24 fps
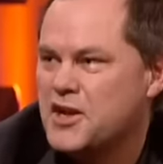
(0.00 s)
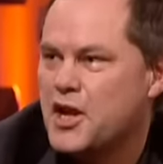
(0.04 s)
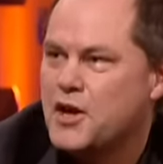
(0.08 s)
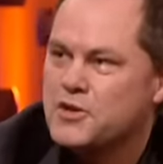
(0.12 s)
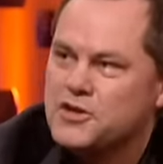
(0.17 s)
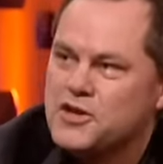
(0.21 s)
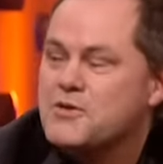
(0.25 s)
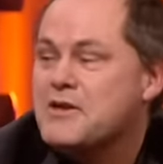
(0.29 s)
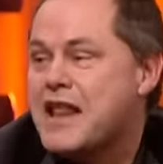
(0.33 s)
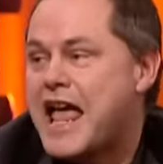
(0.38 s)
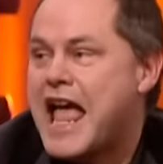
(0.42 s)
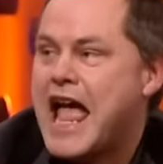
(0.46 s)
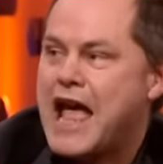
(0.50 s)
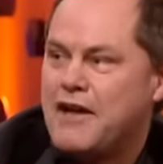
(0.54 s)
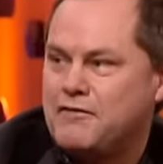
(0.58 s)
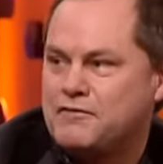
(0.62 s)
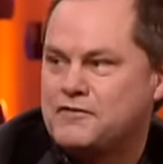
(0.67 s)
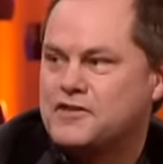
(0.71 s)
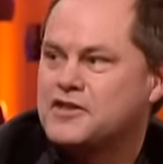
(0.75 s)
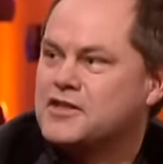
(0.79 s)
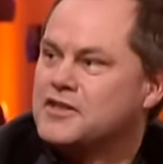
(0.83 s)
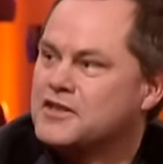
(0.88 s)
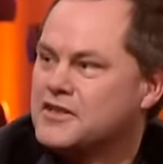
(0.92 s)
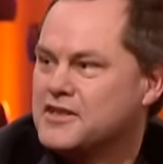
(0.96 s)
know, you
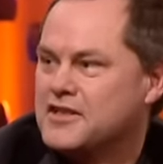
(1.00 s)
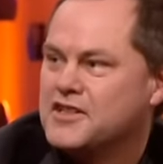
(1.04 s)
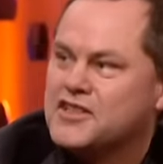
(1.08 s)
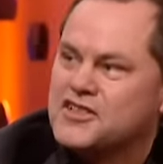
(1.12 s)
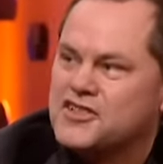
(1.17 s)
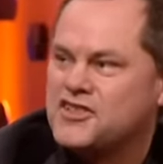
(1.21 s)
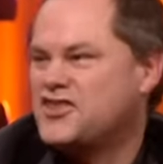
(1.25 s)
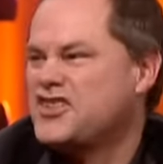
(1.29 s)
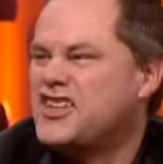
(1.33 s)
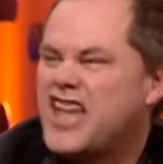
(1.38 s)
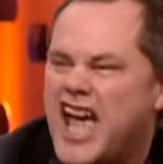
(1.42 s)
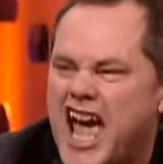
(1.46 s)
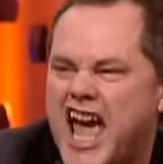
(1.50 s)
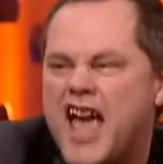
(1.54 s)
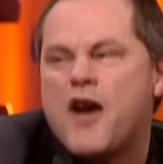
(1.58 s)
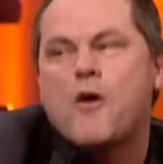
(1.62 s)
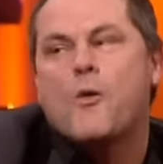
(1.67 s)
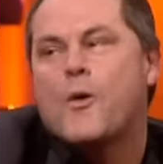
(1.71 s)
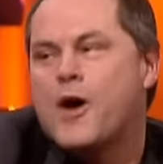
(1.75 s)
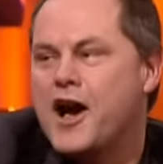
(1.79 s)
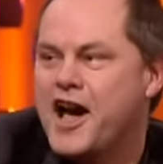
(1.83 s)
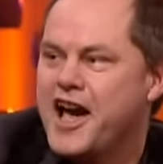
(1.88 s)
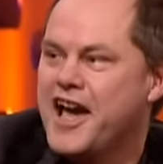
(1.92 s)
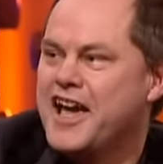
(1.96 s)
left. Stay
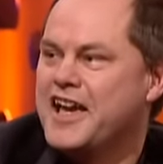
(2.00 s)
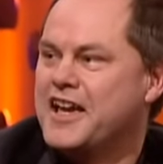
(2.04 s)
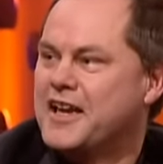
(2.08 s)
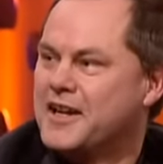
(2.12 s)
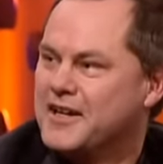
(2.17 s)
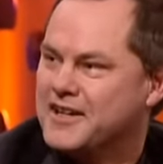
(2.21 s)
away.